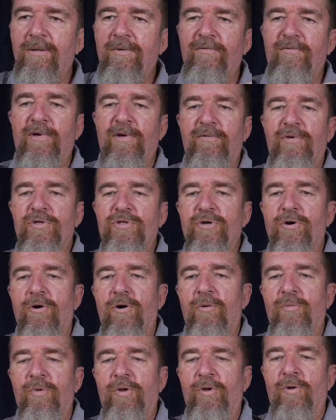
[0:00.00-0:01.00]

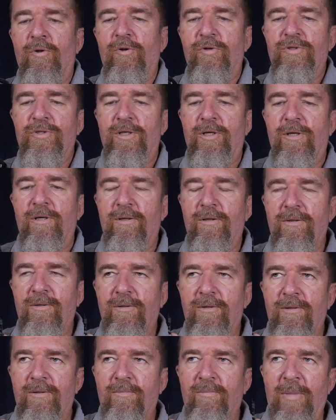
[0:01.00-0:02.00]
Vivitar Minolta
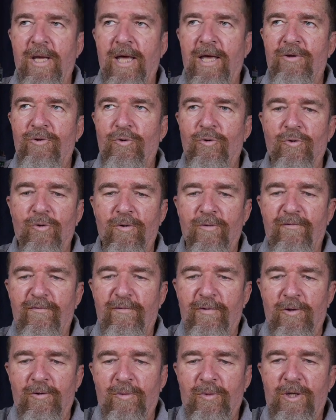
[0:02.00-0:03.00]
manual
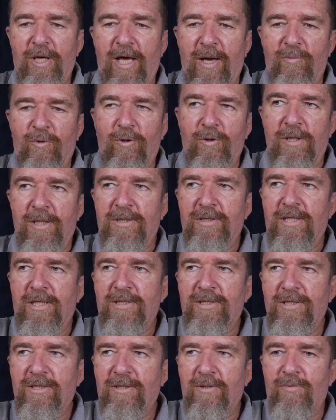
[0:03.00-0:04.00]
film camera lens.
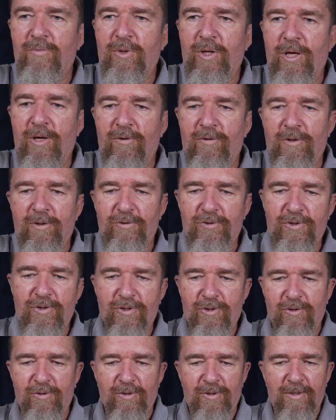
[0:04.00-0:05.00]
Let's compare those
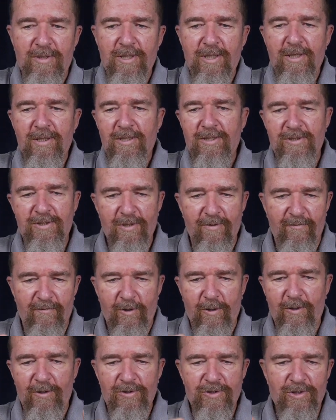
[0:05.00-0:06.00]
two because they're
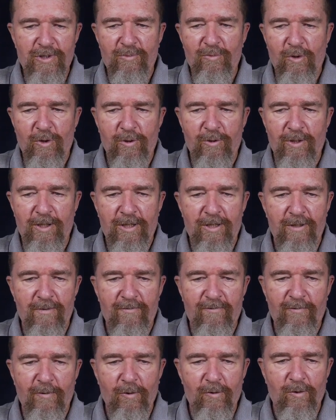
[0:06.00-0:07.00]
very similar
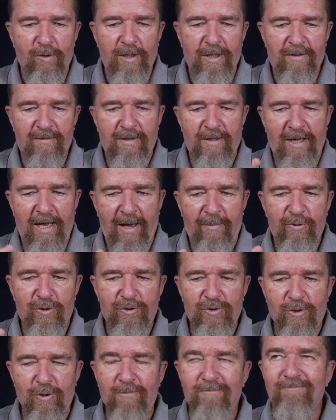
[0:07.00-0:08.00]
in focal length and
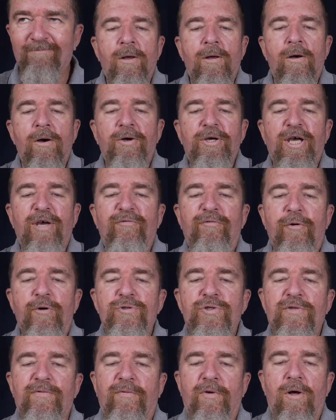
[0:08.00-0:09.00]
aperture. Okay,
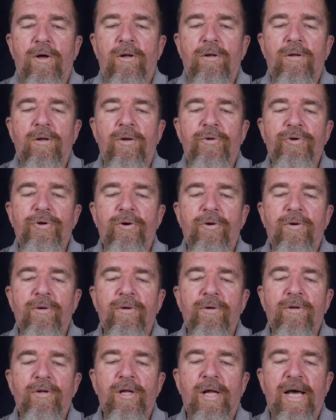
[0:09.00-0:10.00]
first of all, on your
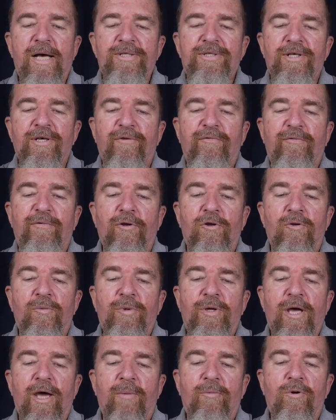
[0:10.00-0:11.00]
classic
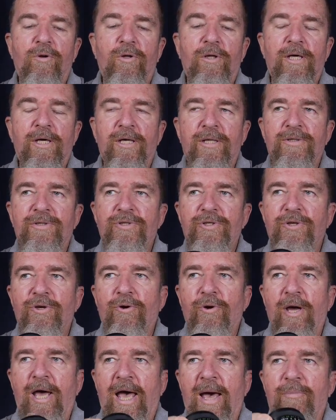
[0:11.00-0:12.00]
film camera lens,
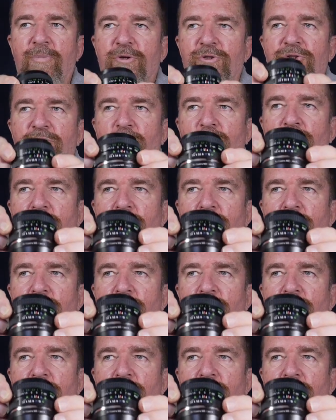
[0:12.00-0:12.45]
your aperture